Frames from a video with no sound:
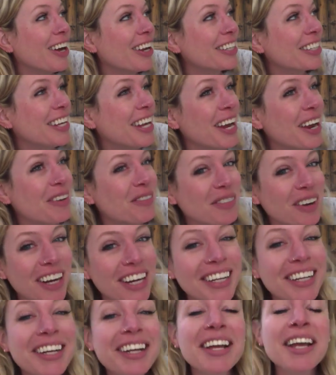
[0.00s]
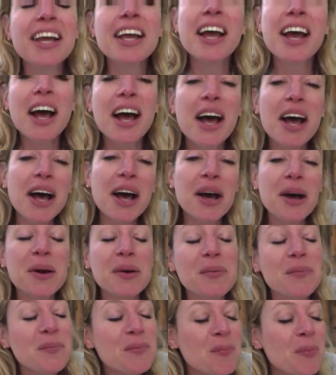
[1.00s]
on camera.
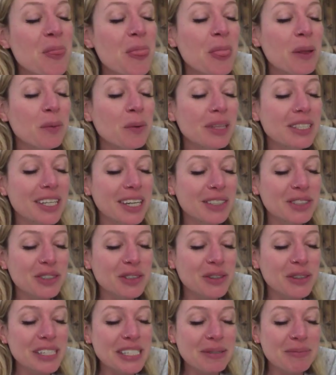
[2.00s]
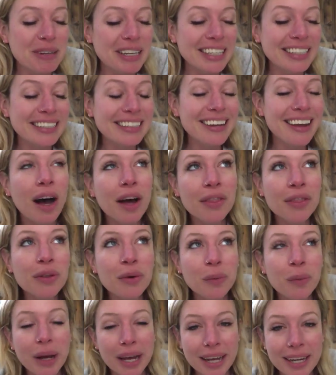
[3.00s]
Um, with Dr. Kriesman. On the
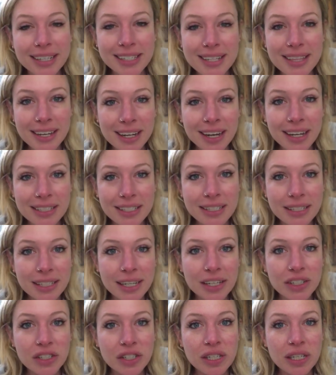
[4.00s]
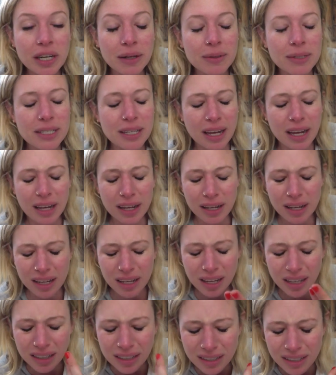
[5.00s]
way to the consultation, I was like,
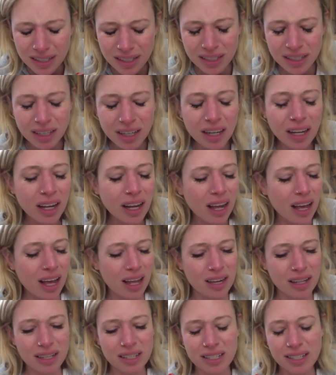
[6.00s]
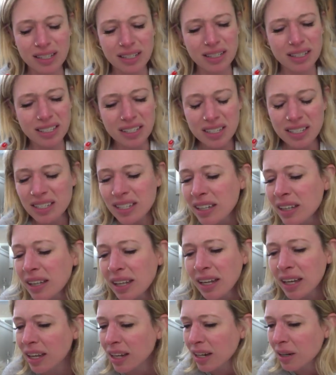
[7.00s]
guilt and this is
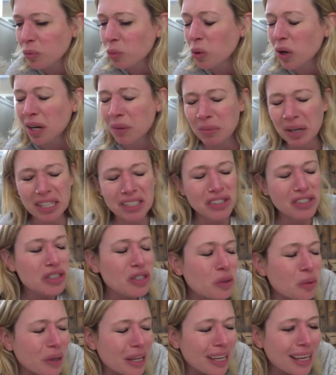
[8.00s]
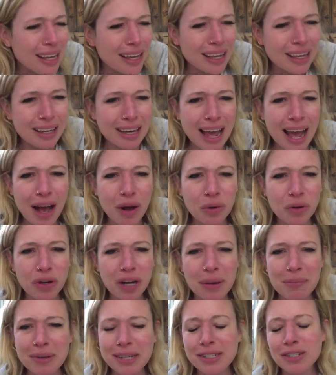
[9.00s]
silly and what am I doing and how could
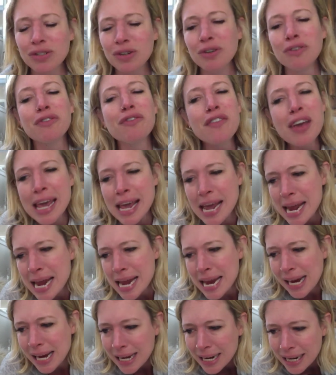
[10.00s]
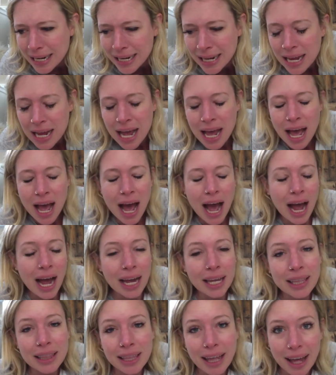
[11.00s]
I be so vain? And
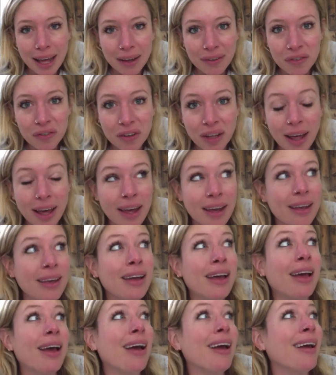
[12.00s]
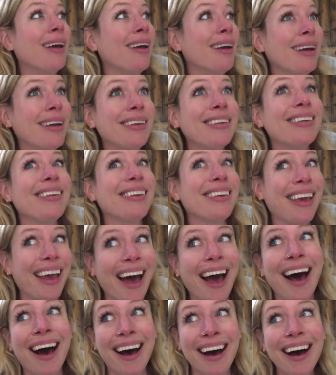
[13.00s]
I left like, yeah,